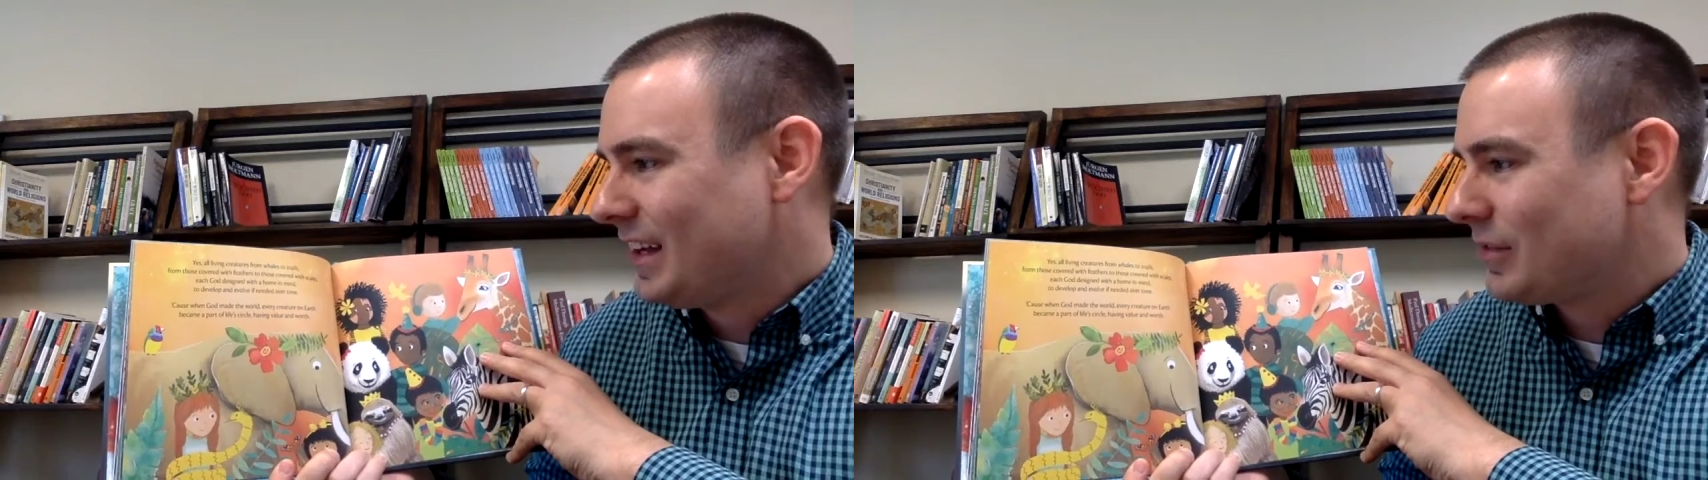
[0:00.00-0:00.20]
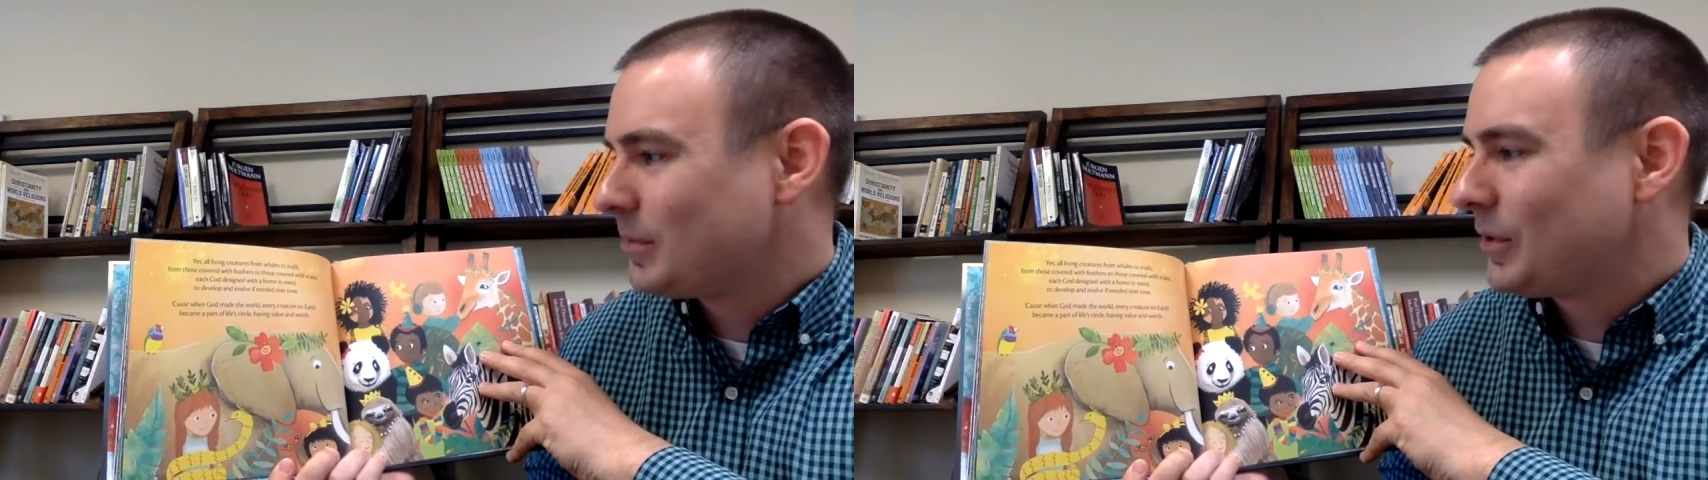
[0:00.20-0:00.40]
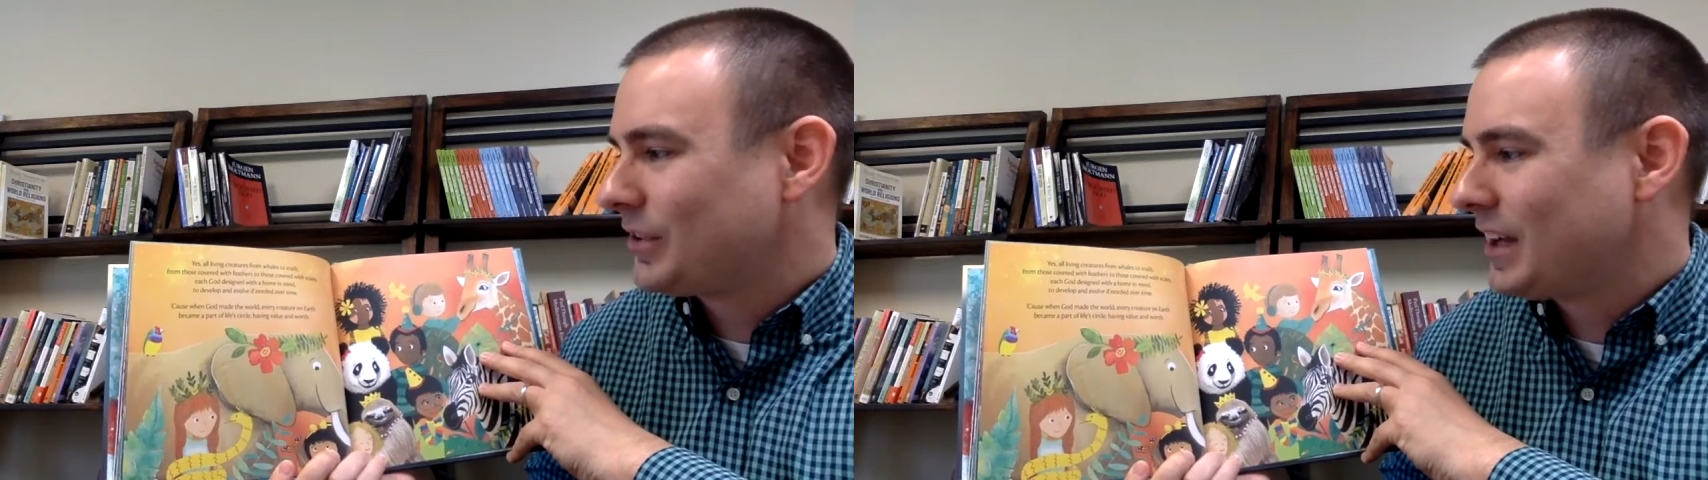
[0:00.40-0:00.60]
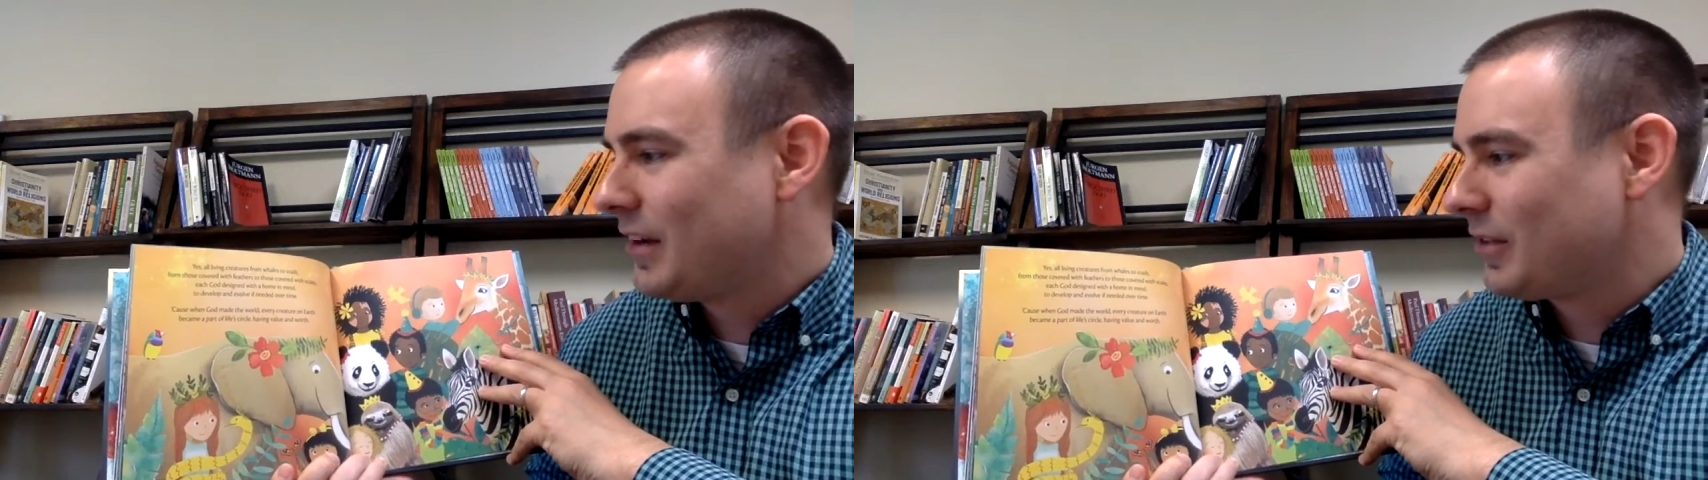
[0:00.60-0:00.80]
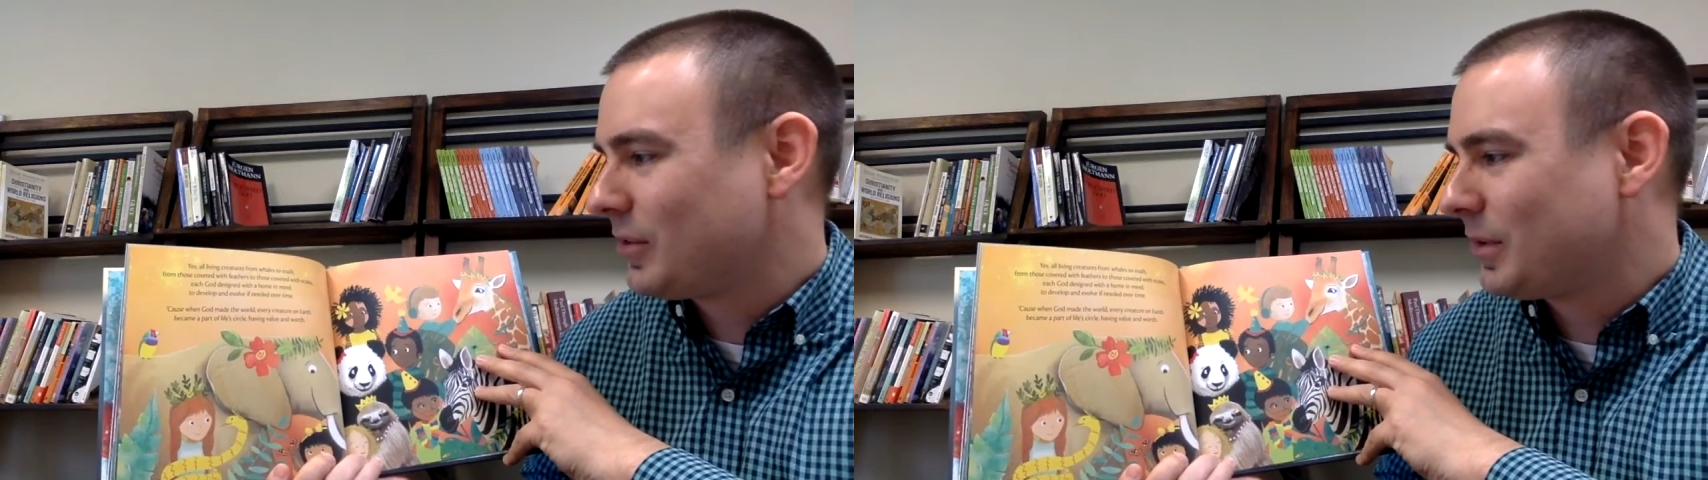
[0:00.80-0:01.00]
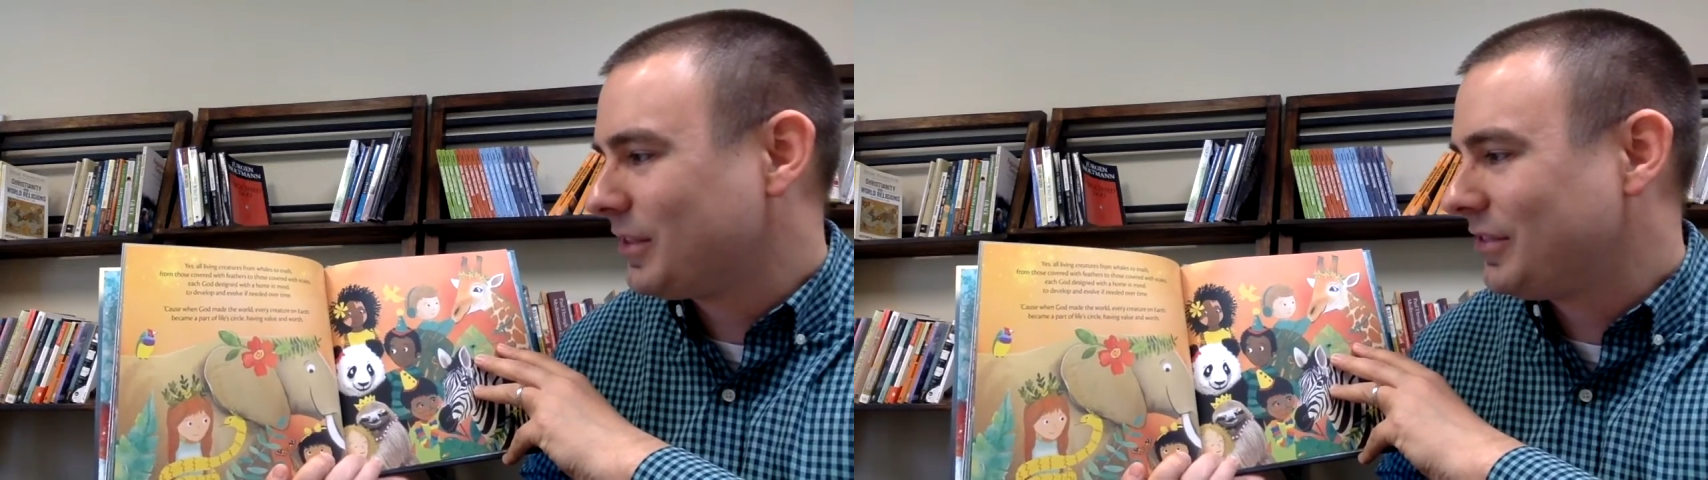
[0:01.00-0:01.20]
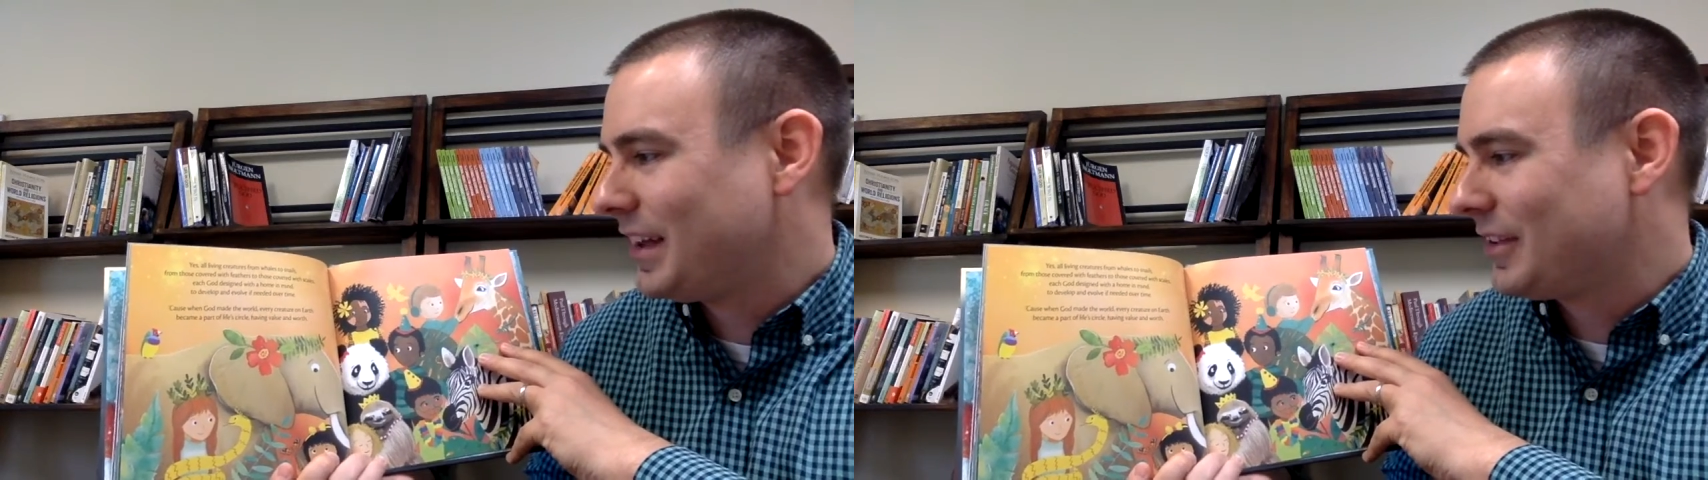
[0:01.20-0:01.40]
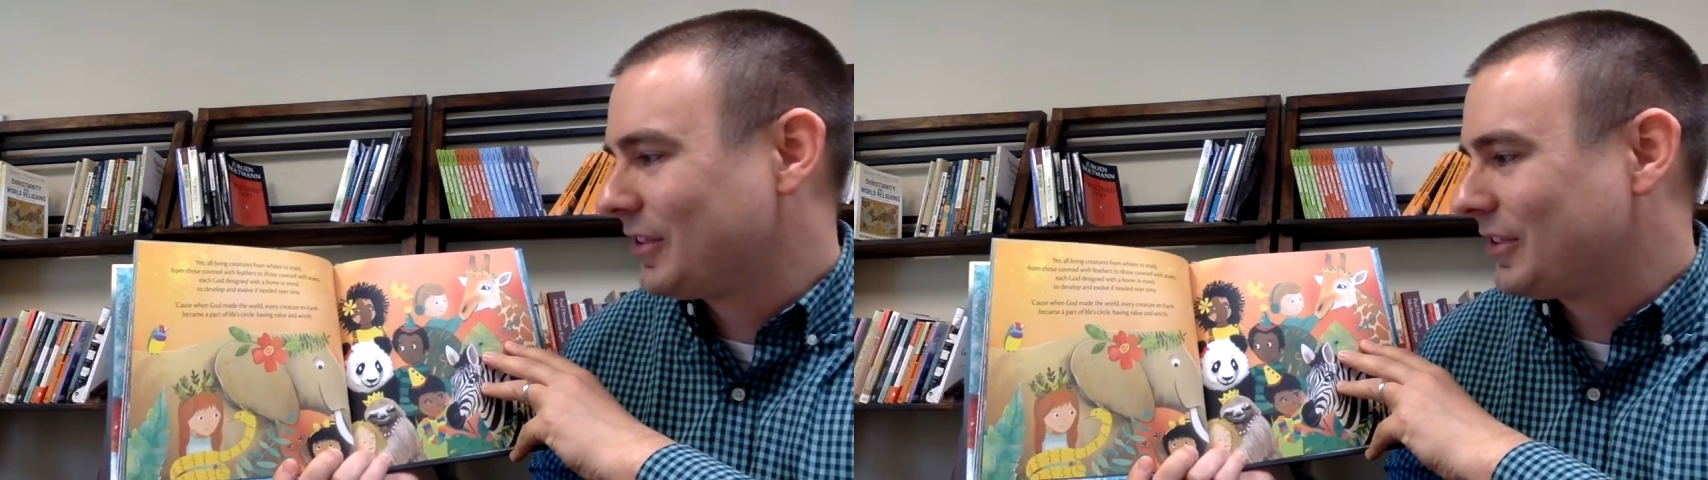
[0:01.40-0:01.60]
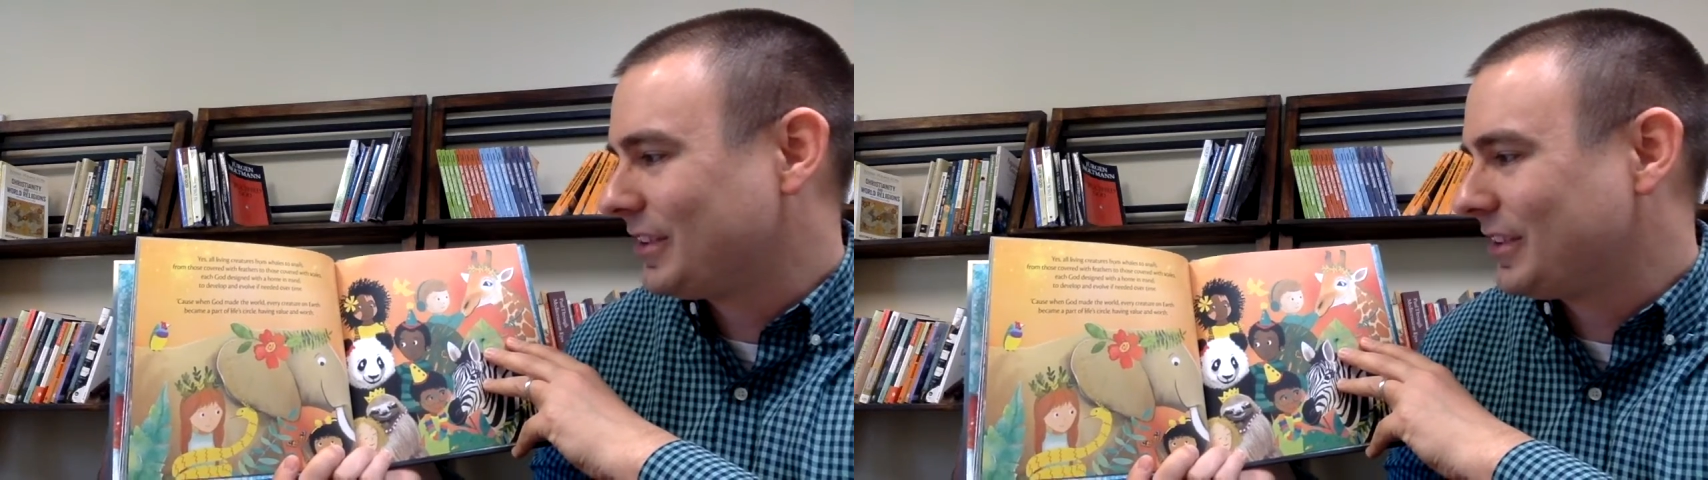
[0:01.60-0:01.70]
from those covered with feathers